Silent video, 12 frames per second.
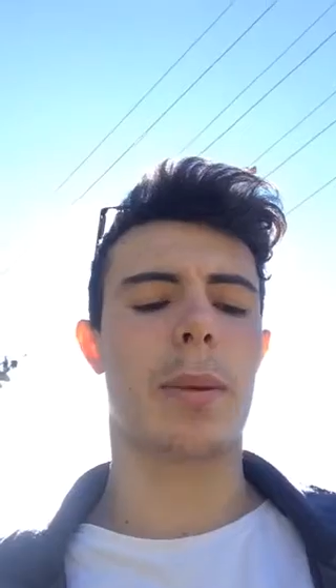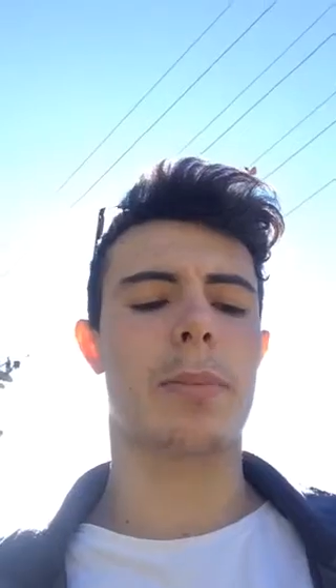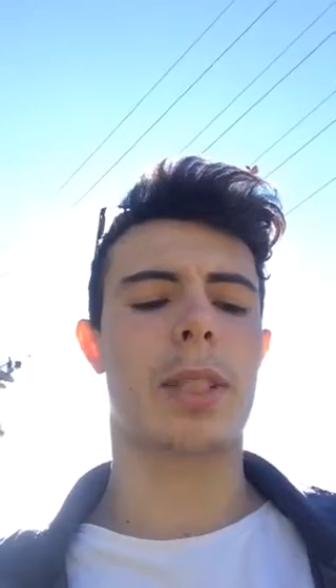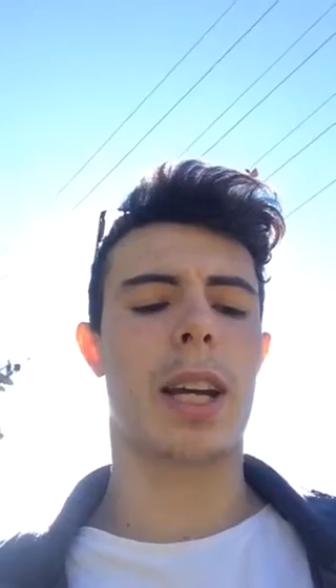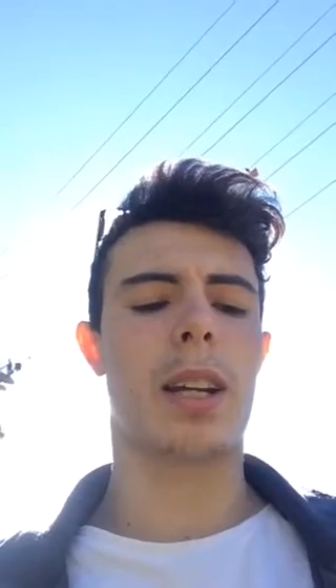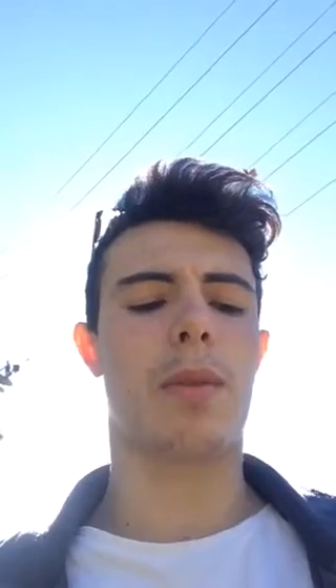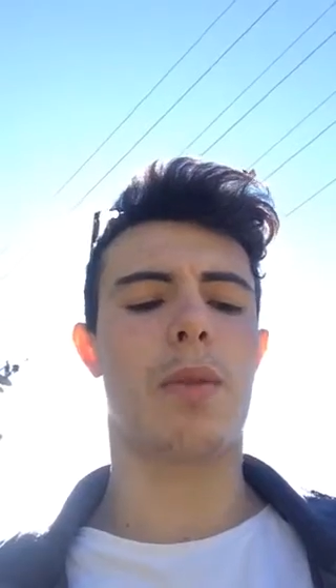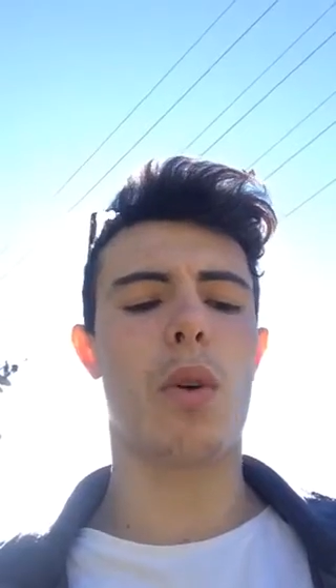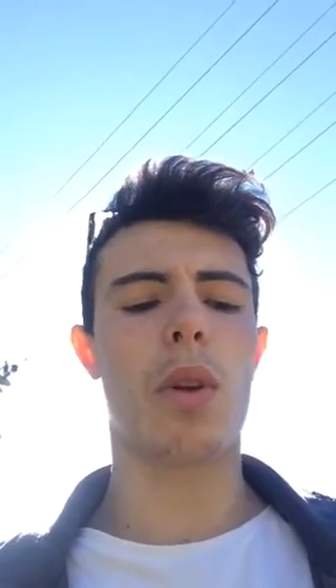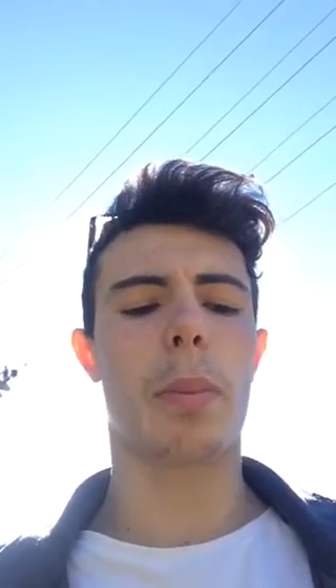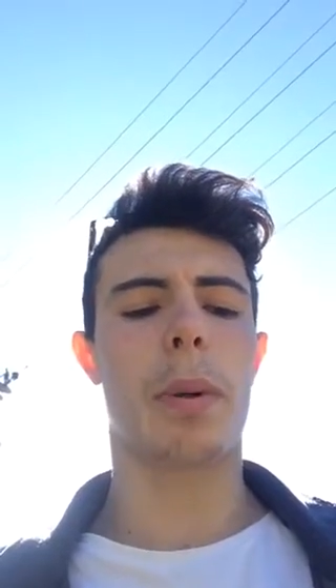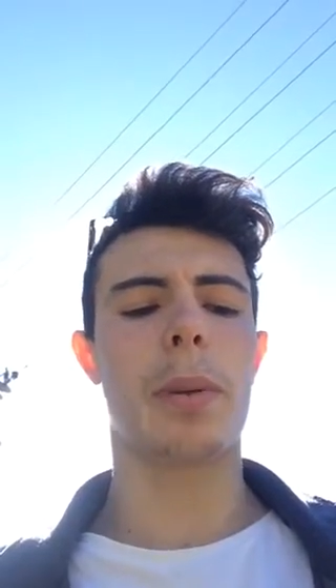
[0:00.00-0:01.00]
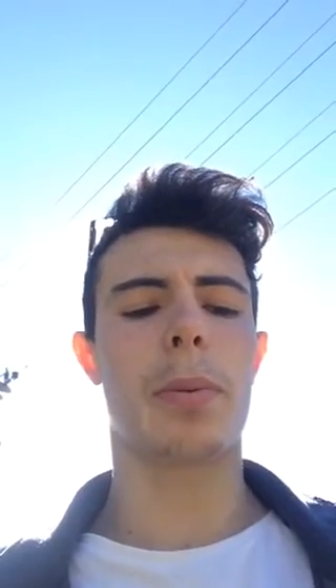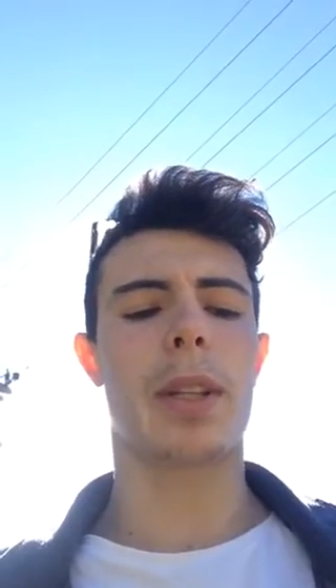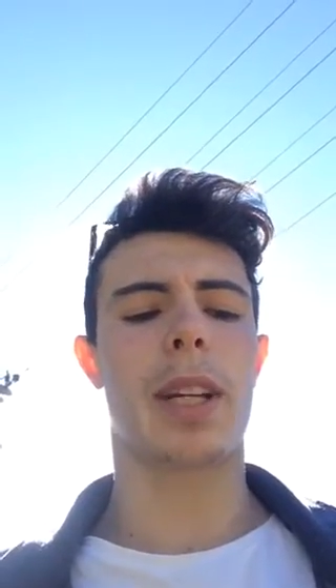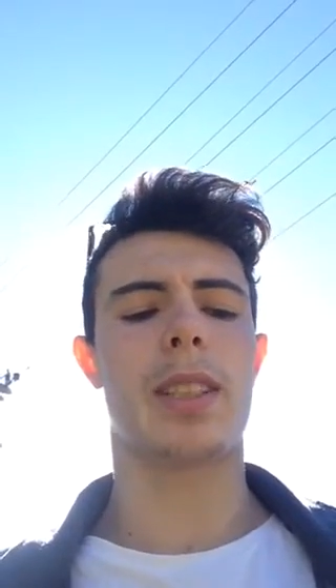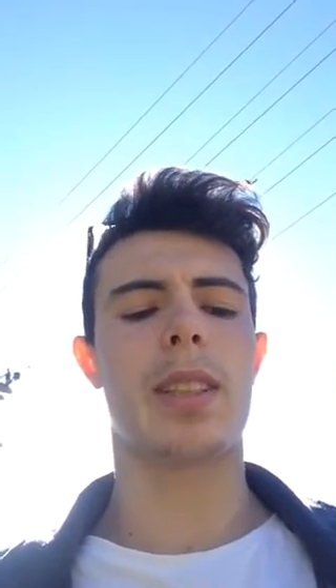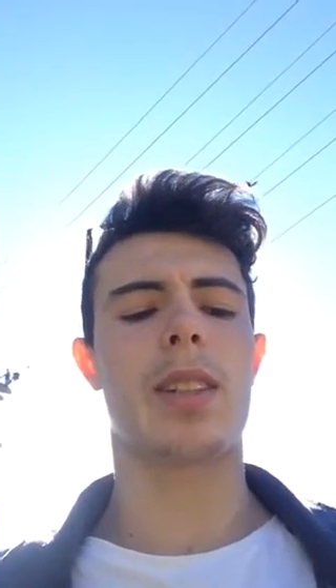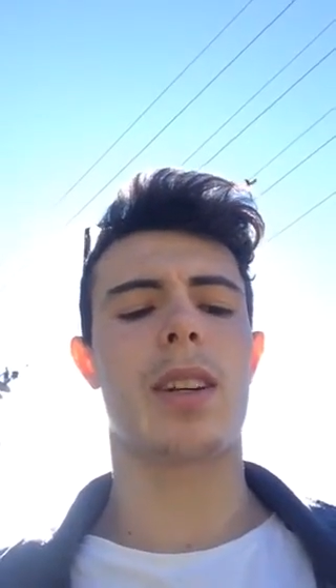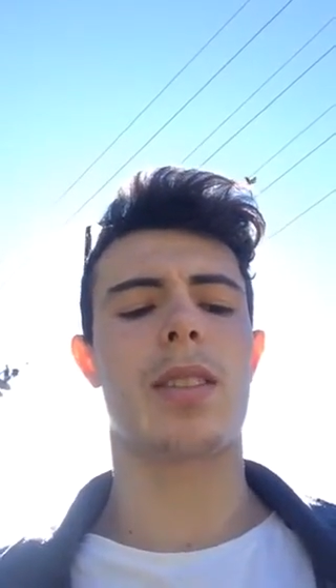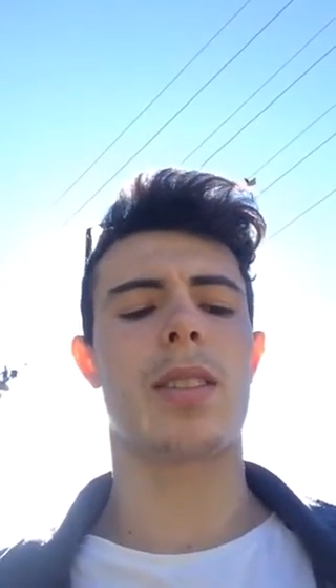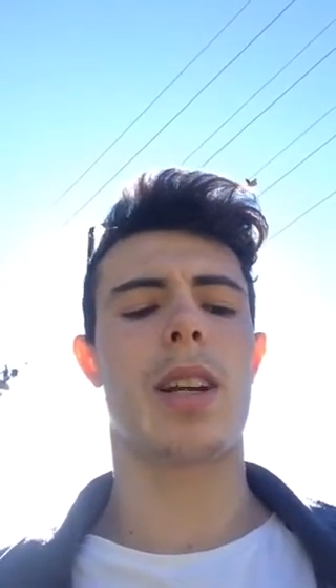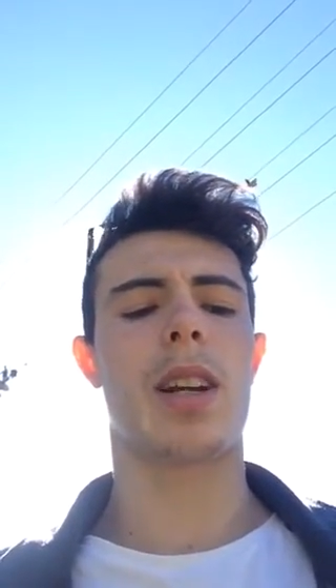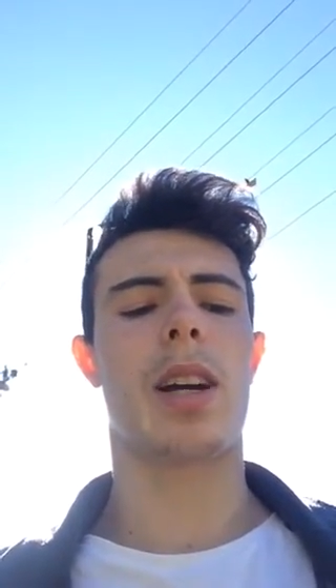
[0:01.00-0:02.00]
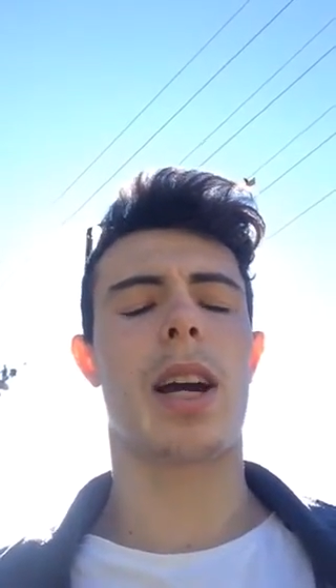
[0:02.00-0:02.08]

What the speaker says: update for the people that didn't understand.